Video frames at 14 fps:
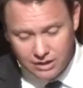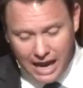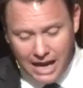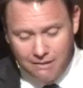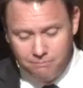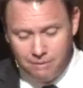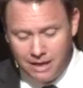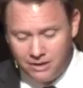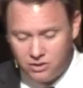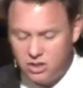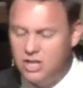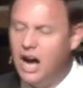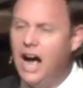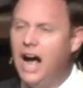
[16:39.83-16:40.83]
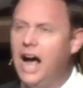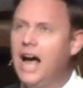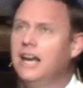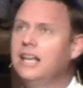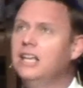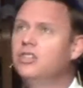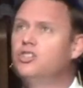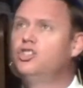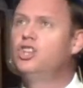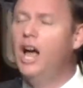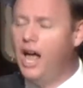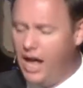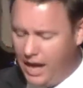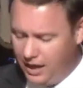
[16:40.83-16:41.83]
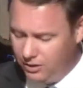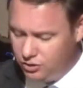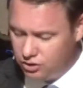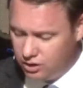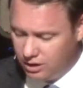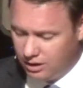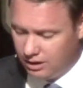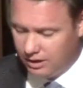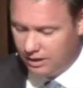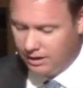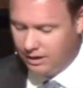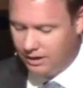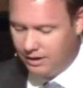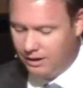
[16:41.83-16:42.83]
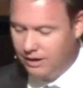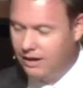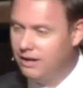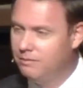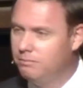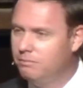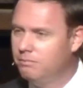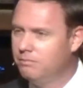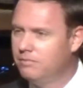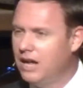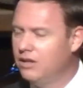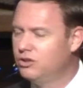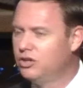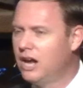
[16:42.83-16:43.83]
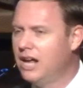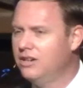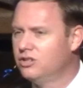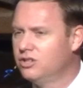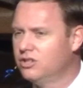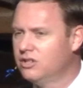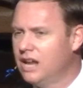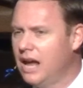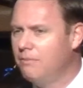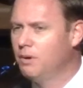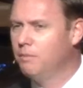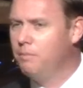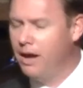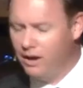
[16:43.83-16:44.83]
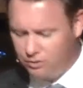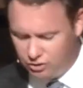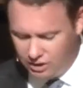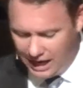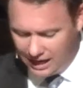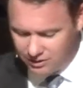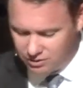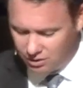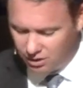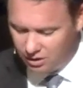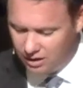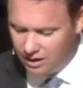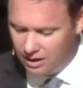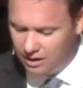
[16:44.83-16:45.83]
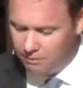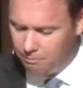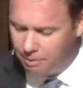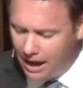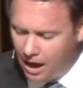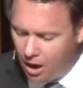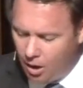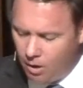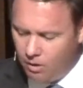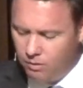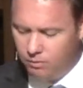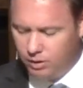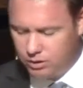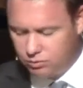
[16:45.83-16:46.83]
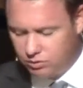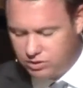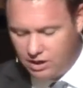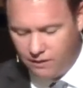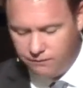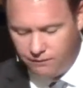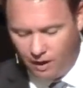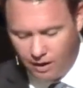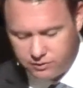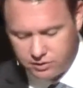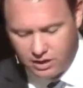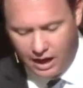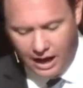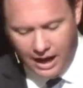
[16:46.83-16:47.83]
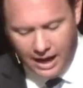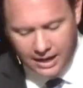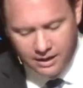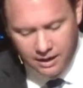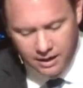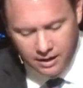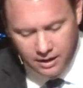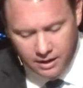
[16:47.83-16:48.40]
name means God is judge. And they changed his name to Belshazzar. Bel, which was their false god,